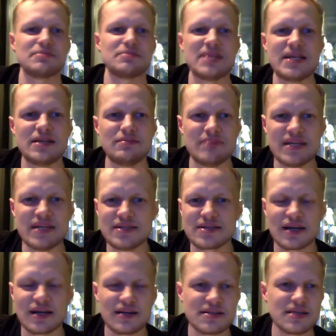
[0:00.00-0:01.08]
Mead, mead's
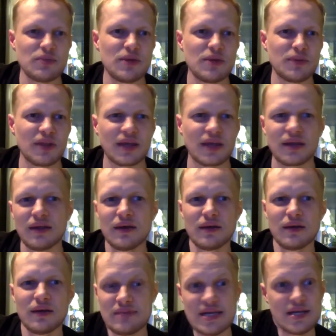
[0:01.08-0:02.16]
kind of the same way, but like
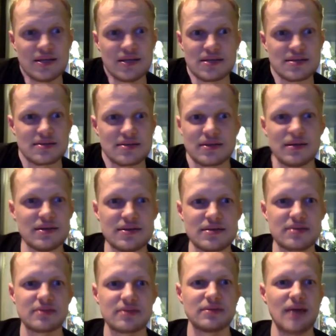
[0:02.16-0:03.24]
mead is,
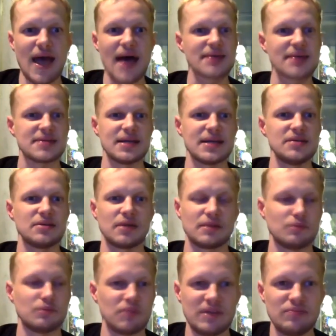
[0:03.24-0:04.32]
is as like
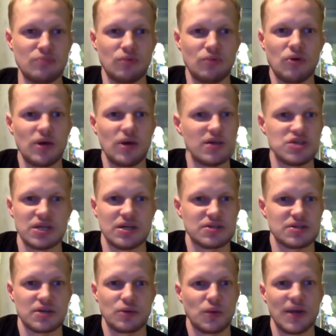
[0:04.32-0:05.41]
even more ancient in
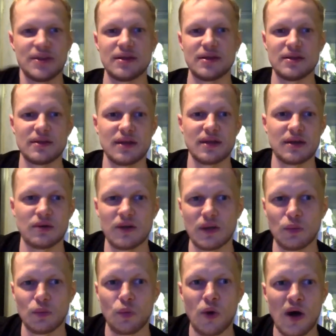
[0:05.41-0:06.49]
its own way than, than,
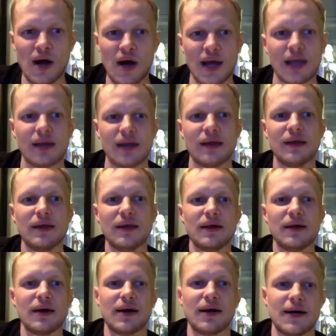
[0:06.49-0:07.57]
than wine.
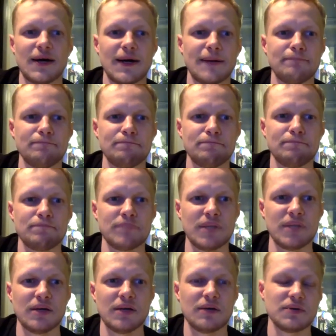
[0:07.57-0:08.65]
Um,
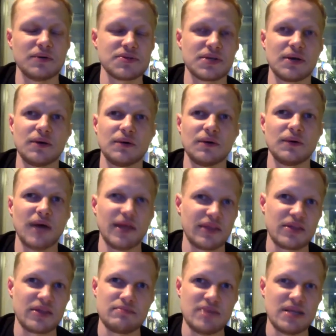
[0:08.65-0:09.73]
you know, so I, I
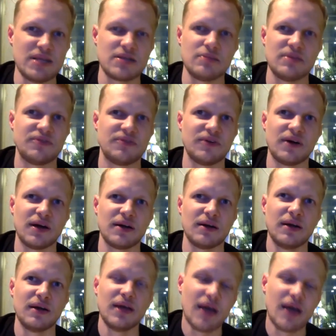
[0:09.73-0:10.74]
think mead could be fun.